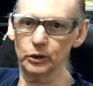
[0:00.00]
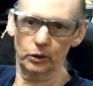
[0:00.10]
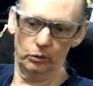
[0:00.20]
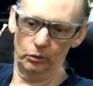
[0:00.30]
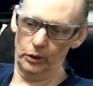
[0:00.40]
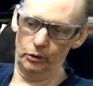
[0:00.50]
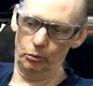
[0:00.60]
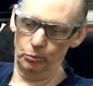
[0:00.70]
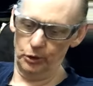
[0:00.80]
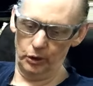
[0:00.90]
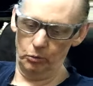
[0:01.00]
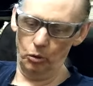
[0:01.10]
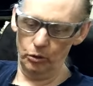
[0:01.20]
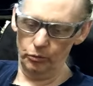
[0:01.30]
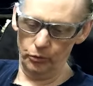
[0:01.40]
They they do them to heat
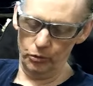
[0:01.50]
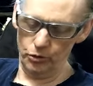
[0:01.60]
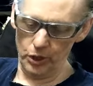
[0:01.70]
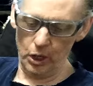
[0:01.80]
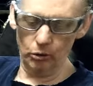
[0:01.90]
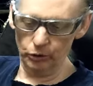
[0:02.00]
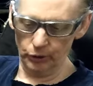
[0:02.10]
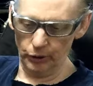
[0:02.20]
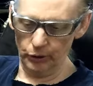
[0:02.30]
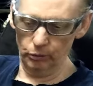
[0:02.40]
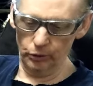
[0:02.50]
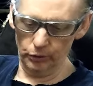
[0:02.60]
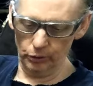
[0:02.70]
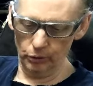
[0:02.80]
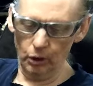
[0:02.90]
water for their showers, and they do it
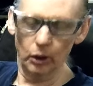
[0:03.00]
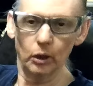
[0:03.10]
to.